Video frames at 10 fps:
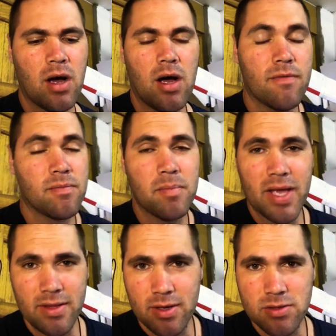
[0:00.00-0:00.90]
I've
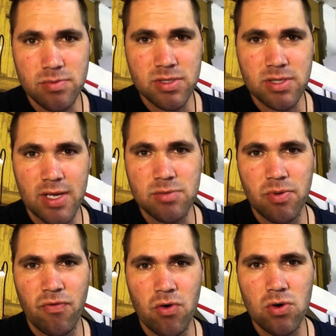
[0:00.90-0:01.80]
made those mistakes
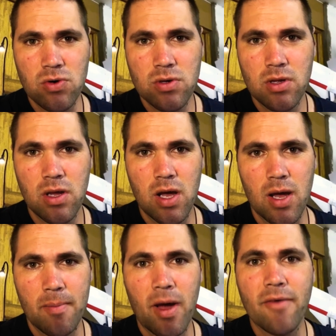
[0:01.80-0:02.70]
before.
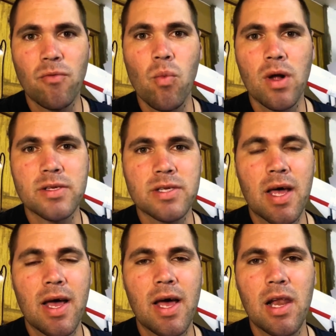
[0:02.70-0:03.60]
I've watched
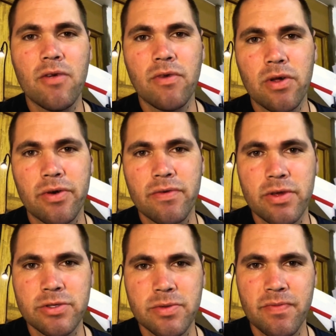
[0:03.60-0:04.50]
a hell of a lot of
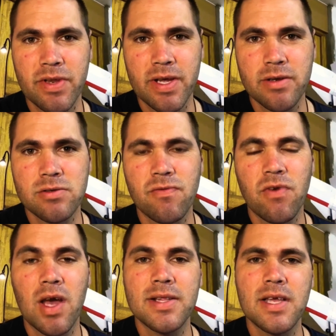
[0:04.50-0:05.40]
YouTube videos.
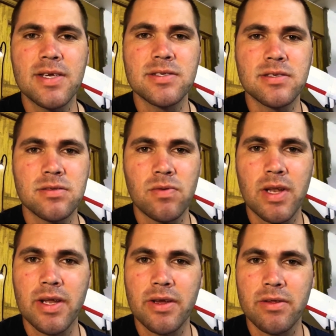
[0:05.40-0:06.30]
Flight Test is a
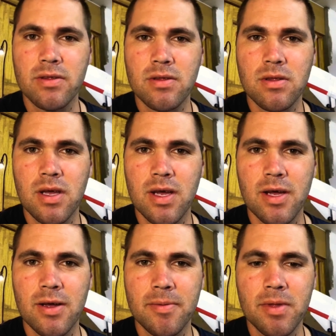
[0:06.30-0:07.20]
really good
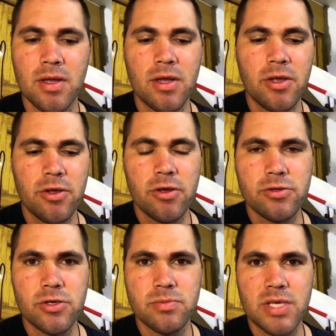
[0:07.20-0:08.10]

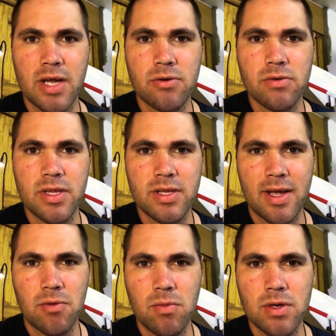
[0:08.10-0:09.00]
YouTube channel that you
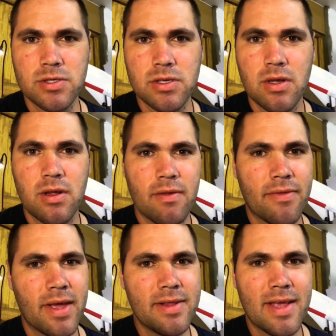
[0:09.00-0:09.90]
can watch.
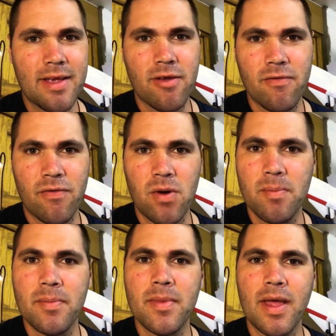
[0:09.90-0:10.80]
They take you from